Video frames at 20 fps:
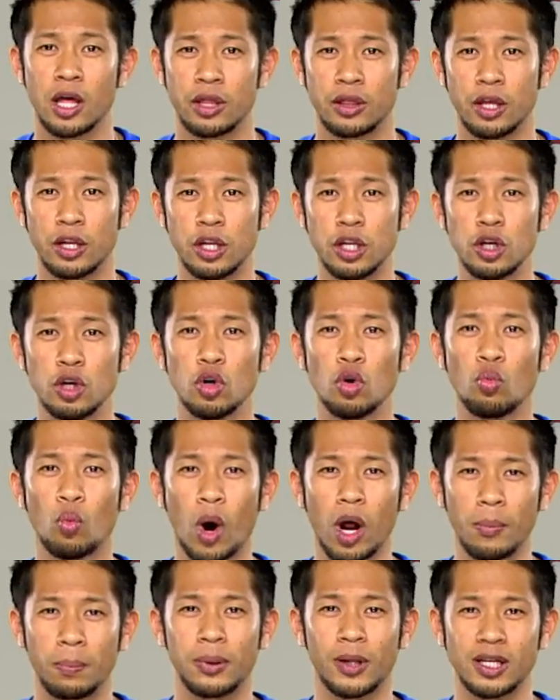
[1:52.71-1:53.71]
the new
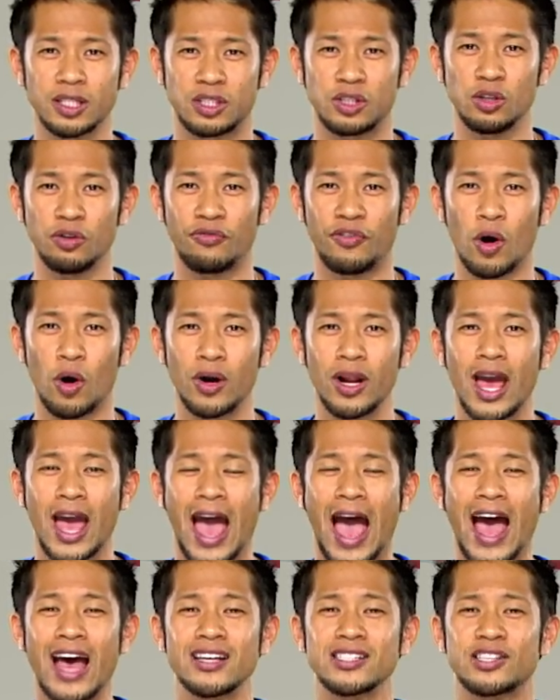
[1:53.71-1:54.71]
OnePlus 2 phone
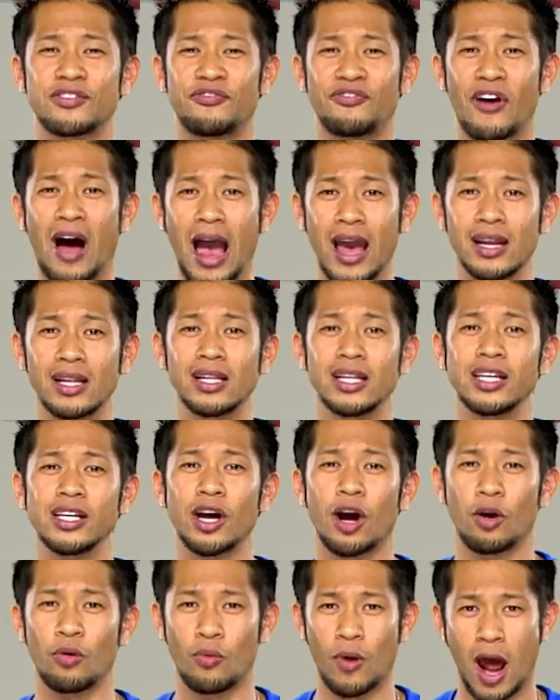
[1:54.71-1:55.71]
has finally
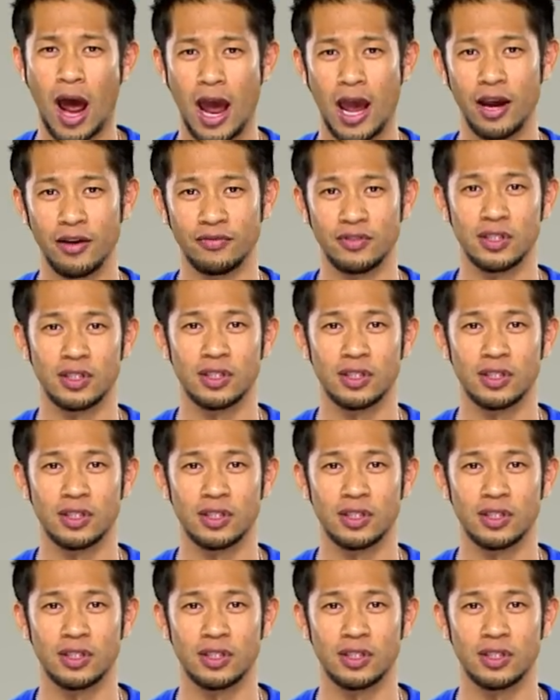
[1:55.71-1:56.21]
arrived.